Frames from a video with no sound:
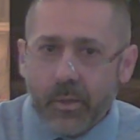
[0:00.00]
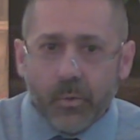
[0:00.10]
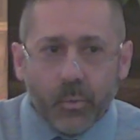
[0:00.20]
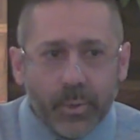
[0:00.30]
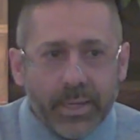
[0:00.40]

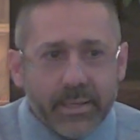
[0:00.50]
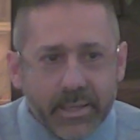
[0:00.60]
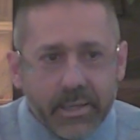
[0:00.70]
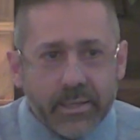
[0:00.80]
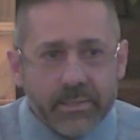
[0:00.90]
We
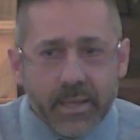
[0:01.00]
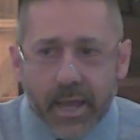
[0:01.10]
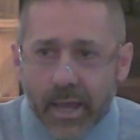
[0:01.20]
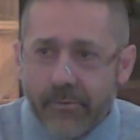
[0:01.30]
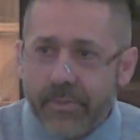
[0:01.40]
need to
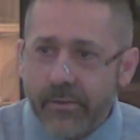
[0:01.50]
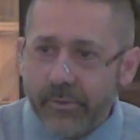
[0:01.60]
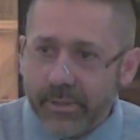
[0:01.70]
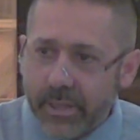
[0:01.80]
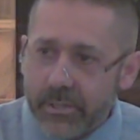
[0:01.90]
have that
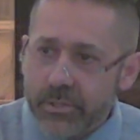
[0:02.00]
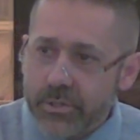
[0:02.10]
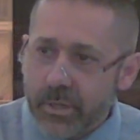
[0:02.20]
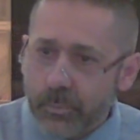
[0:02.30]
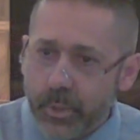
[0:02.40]

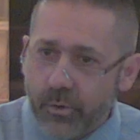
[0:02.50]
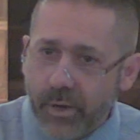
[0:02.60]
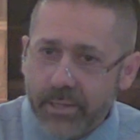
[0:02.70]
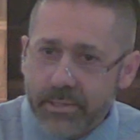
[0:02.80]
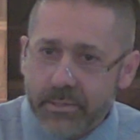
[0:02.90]
relationship with
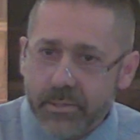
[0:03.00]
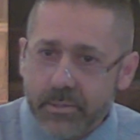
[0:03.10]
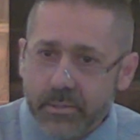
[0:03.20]
Christ.